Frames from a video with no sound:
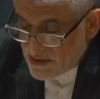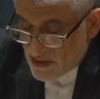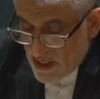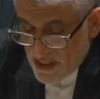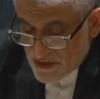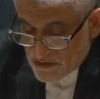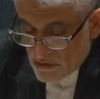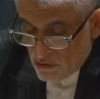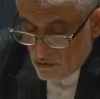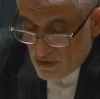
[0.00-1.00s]
relies
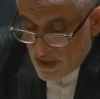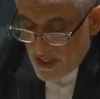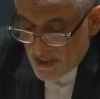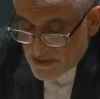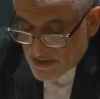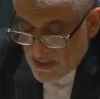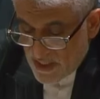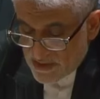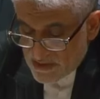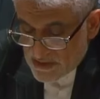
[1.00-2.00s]
on lies
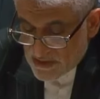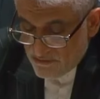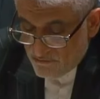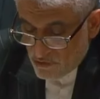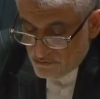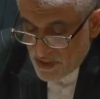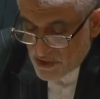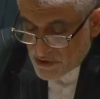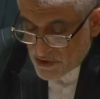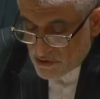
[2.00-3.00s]
and
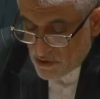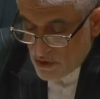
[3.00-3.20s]
disinformation